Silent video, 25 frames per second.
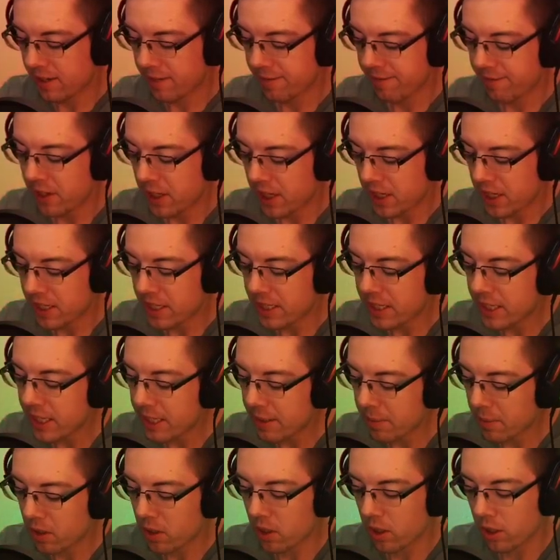very
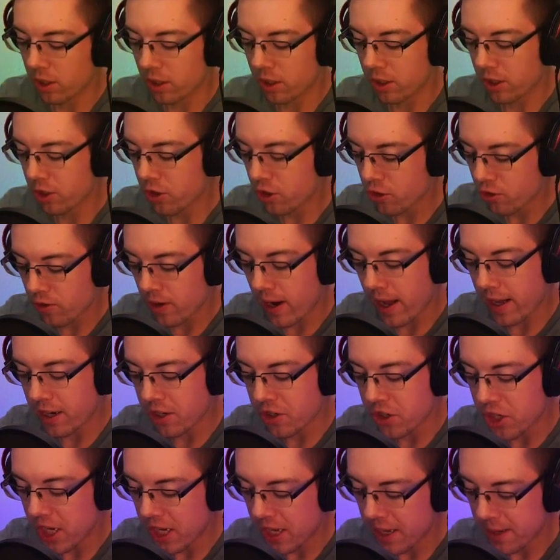similar
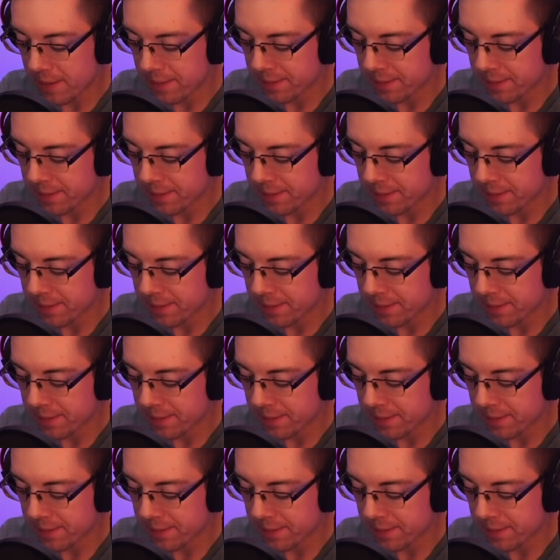strategy.